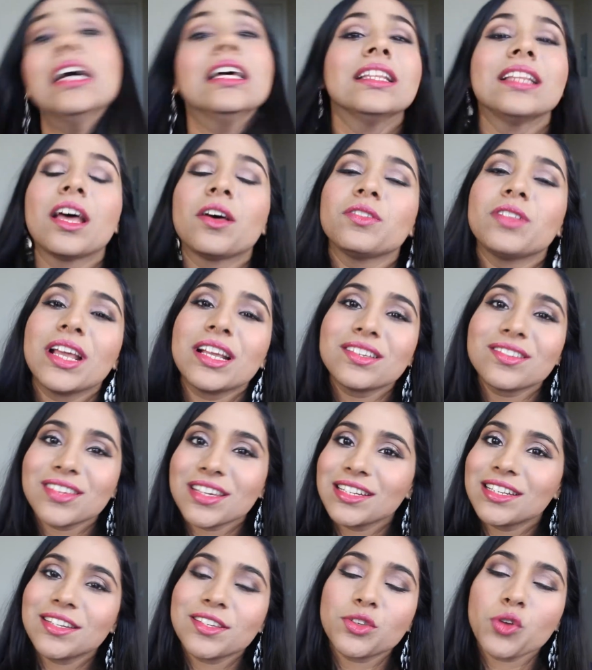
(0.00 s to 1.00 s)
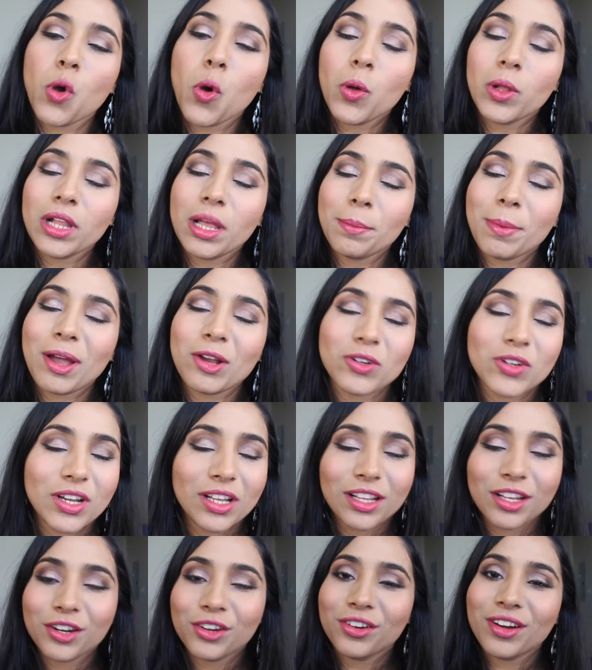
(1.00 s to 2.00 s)
Now next, it is all about
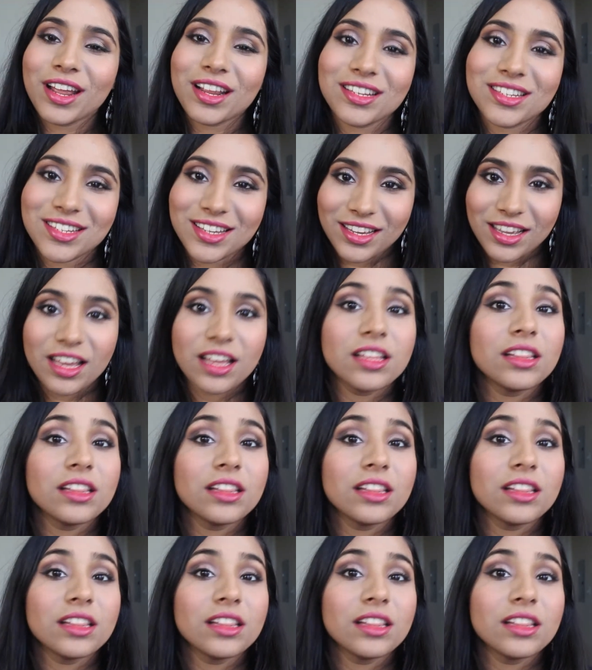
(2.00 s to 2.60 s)
color correcting.